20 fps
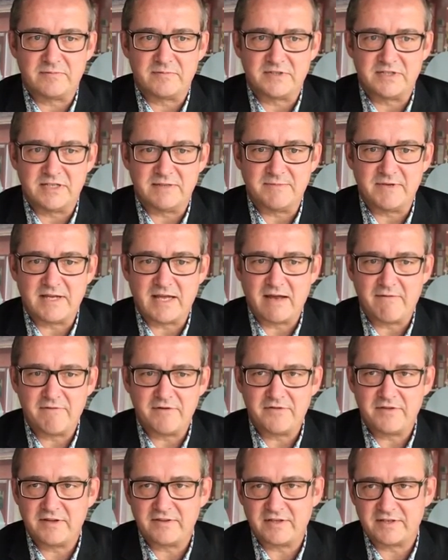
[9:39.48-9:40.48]
deeming
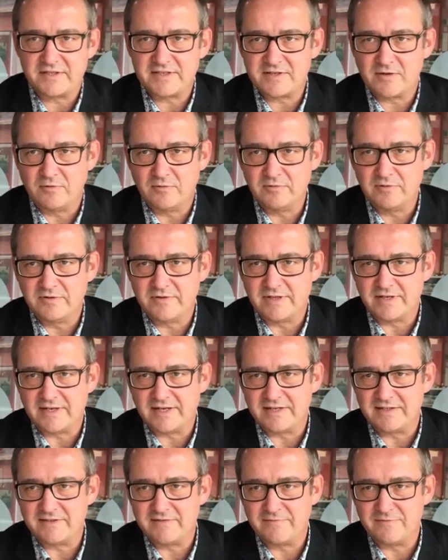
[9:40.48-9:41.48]
everything that is older than
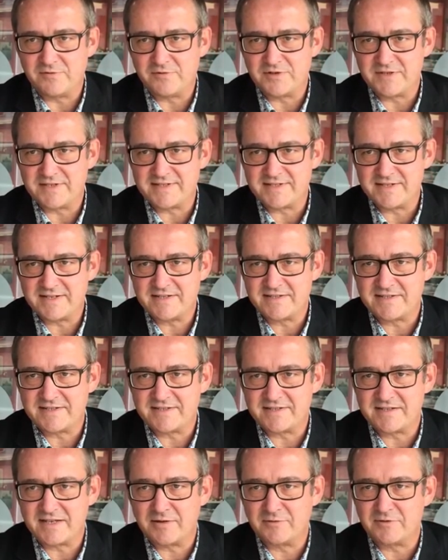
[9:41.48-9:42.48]
1946
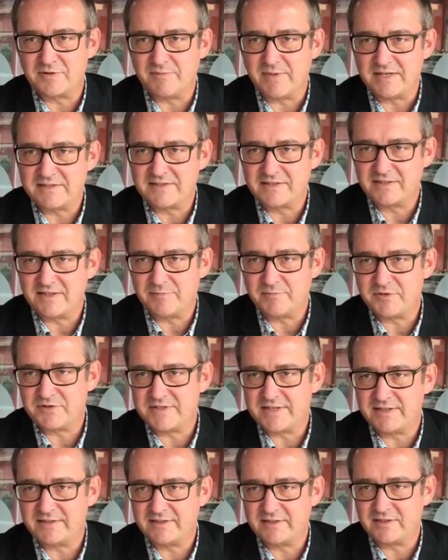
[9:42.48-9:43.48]
as automatically
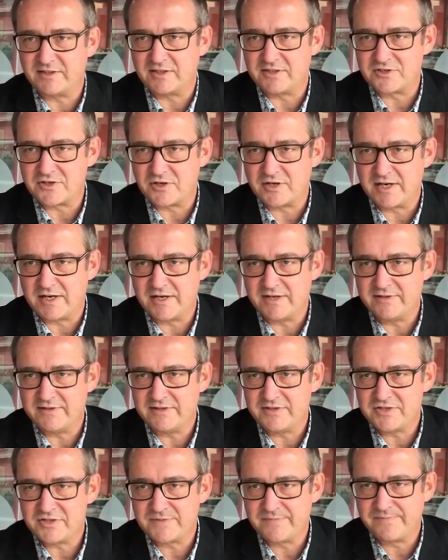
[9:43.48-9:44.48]
protected cultural
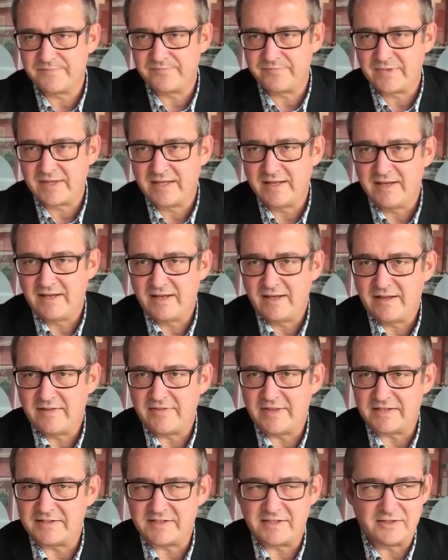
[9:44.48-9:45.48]
heritage.
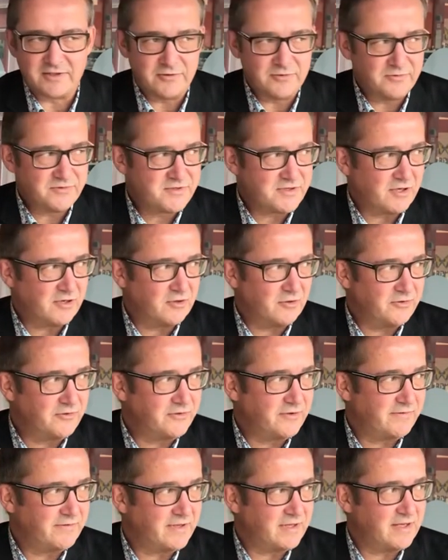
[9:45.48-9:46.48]
That includes a
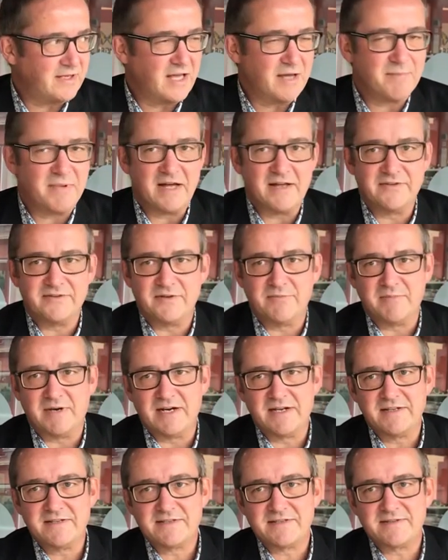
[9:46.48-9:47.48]
lot of the abandoned
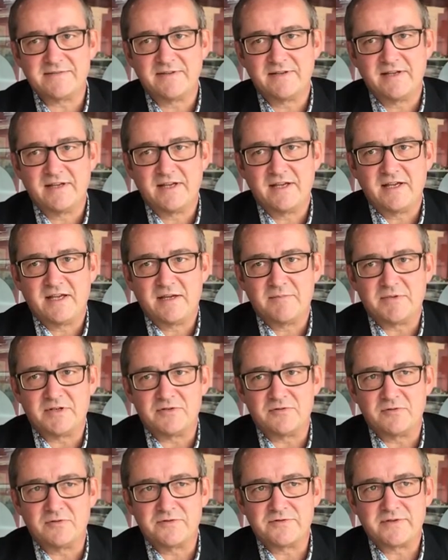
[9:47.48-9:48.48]
mines.
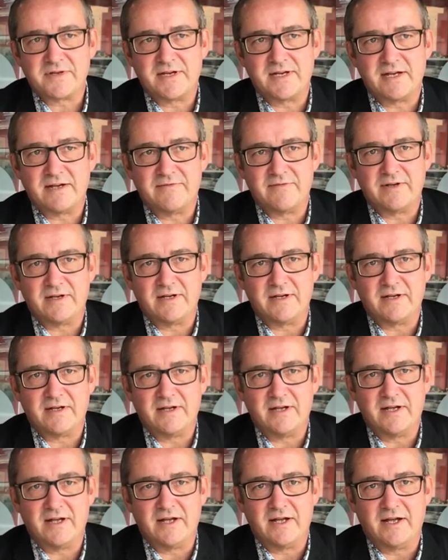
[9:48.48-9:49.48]
But you also have uh,
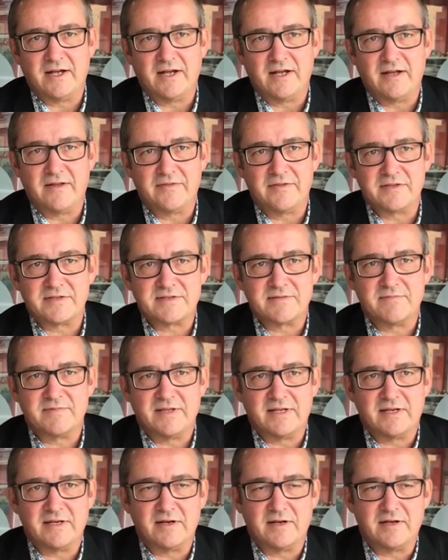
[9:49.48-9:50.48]
uh, this,
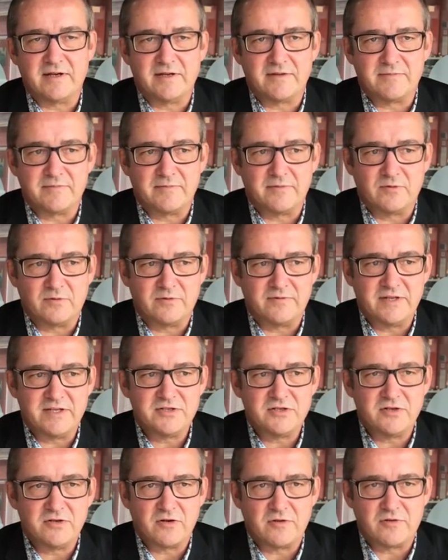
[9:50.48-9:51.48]
the uh,
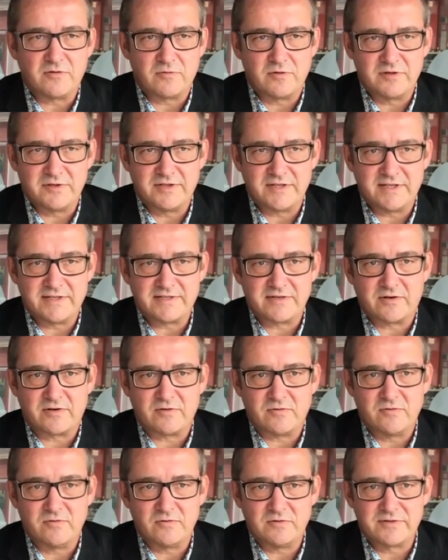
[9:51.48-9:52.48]
Norwegian authorities
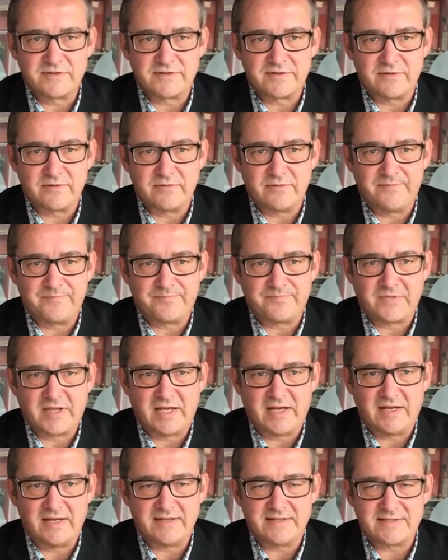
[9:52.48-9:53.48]
are also,
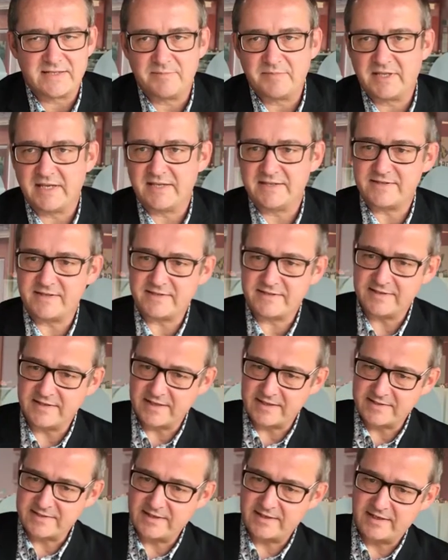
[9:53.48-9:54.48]
in some cases,
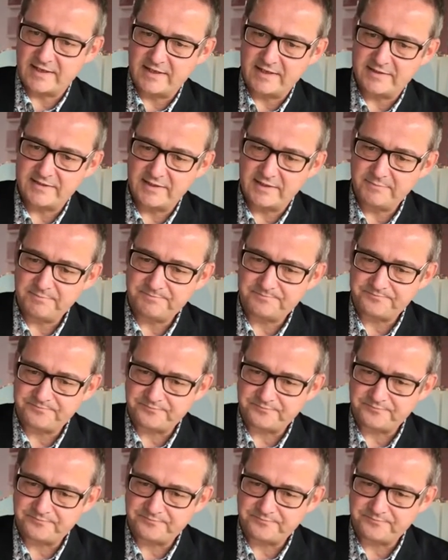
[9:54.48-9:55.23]
designating